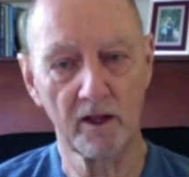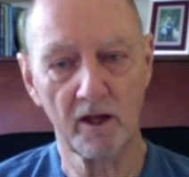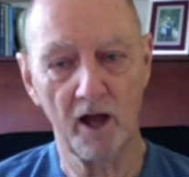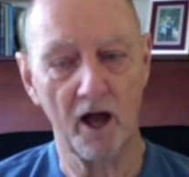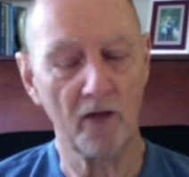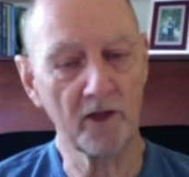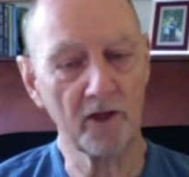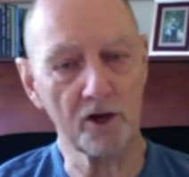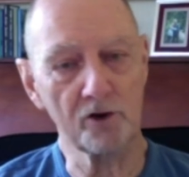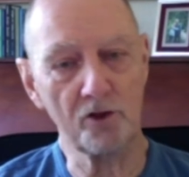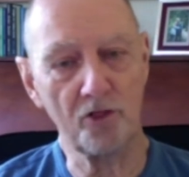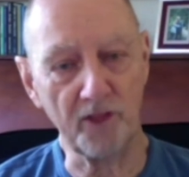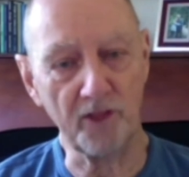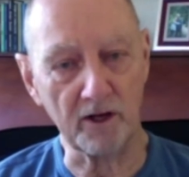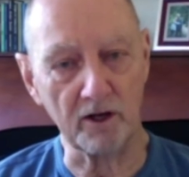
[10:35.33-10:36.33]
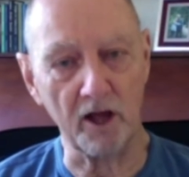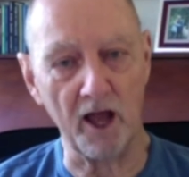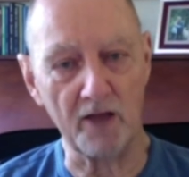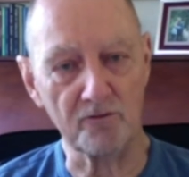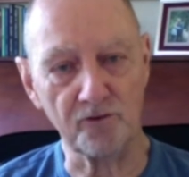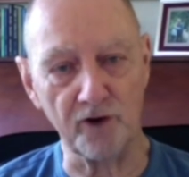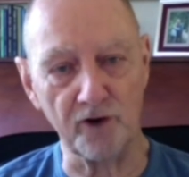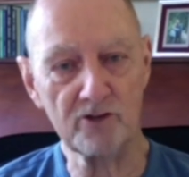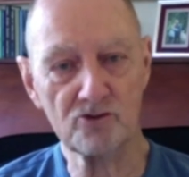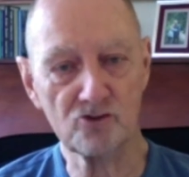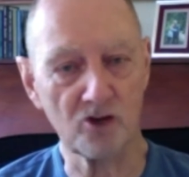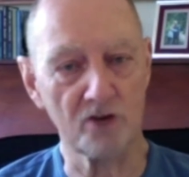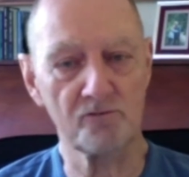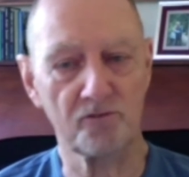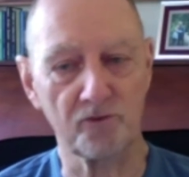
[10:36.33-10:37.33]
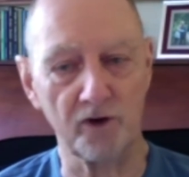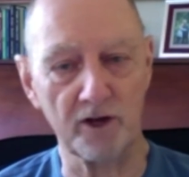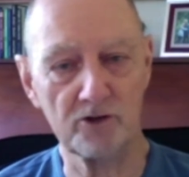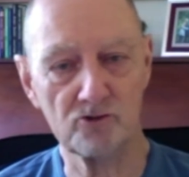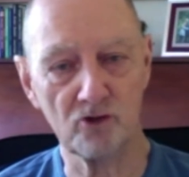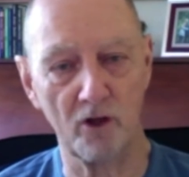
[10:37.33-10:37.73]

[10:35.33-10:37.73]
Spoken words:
Are they going to think like French in French?